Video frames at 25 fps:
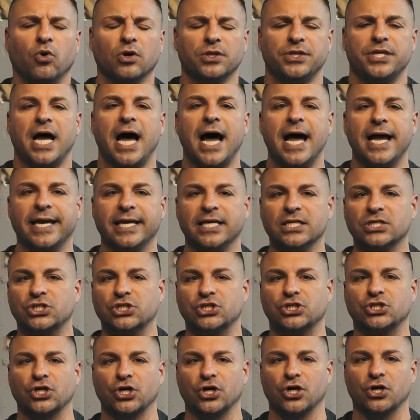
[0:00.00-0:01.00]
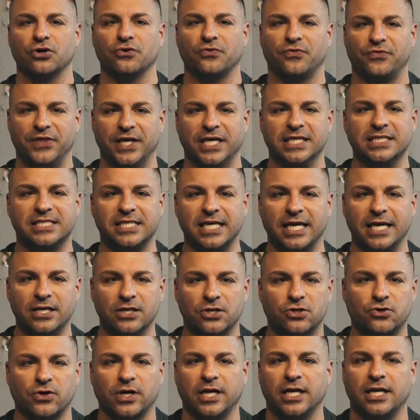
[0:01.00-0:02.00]
not insure this
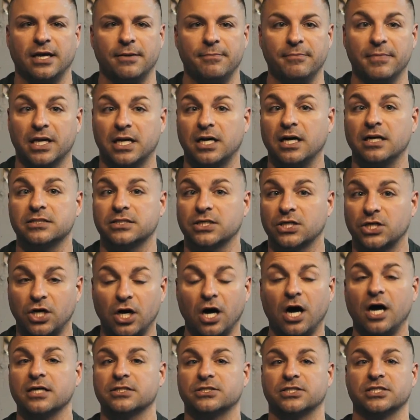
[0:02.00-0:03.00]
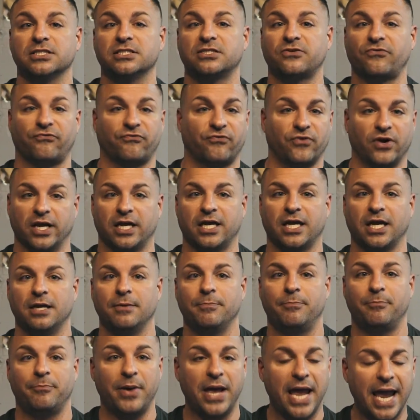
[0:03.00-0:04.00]
ingredient because it causes
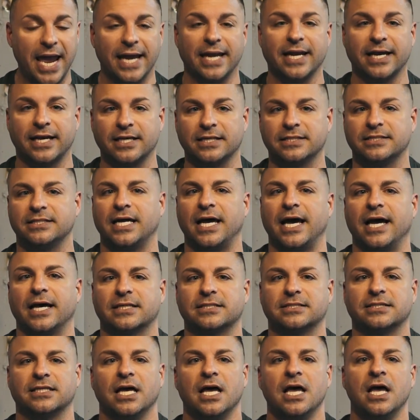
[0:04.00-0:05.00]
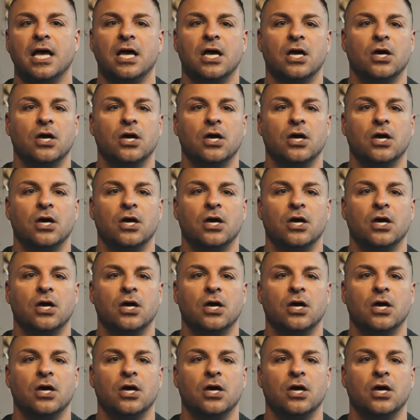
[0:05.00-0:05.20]
freaking panic attacks.